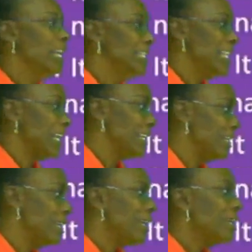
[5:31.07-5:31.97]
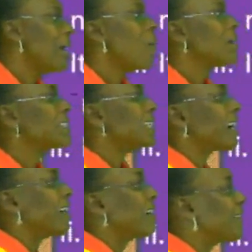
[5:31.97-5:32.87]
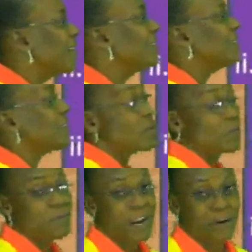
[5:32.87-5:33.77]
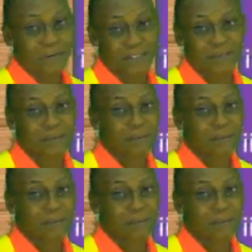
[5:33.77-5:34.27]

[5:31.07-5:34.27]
DNA. Now, what are the characteristics of a virus?